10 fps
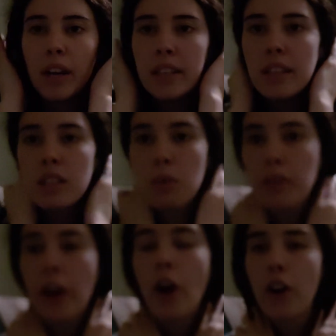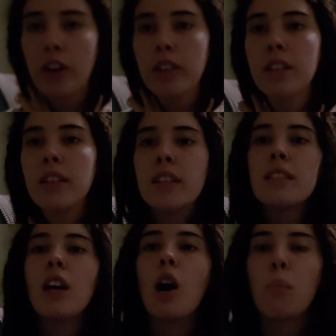it doesn't really hurt,
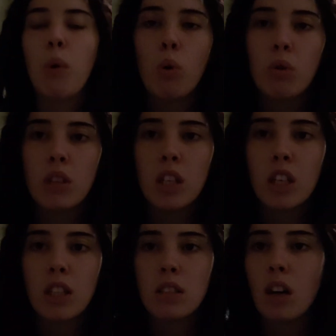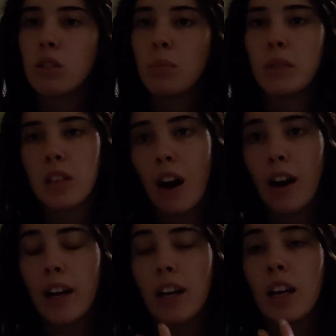it's not pulling, it's not super
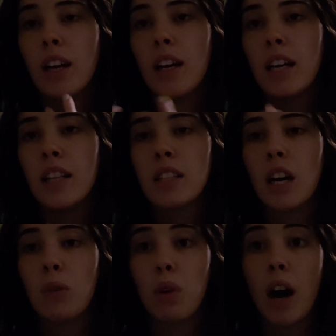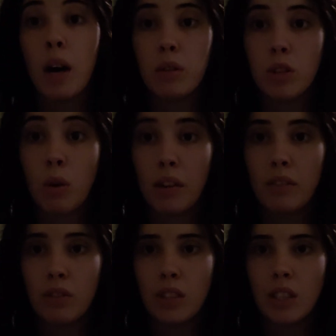tight, and that's kind of what I was going
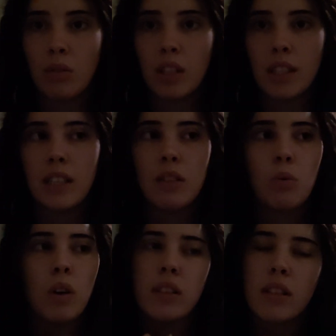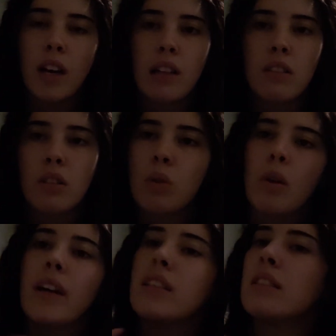for anyways. I didn't want that look where
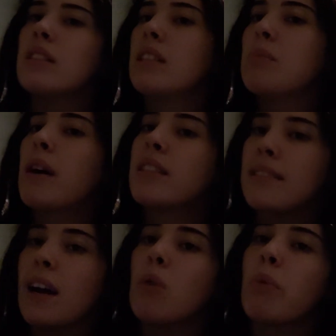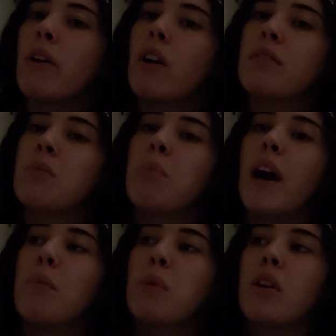I could see my scalp right off the
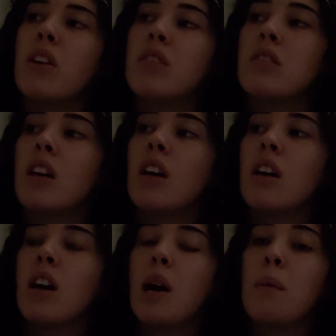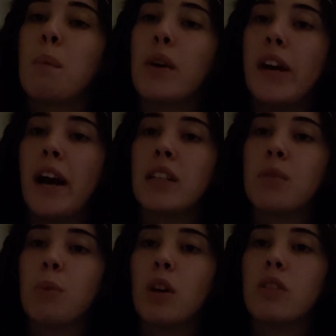bat, because I'm a pretty
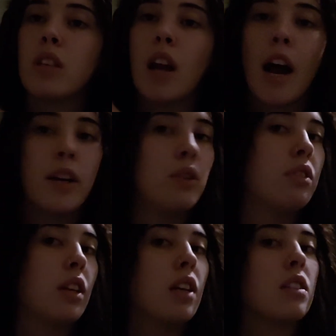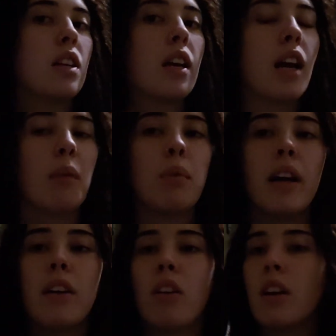active person, I do things, and I
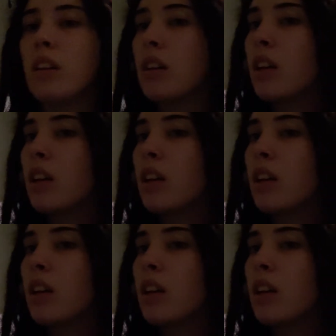planned on,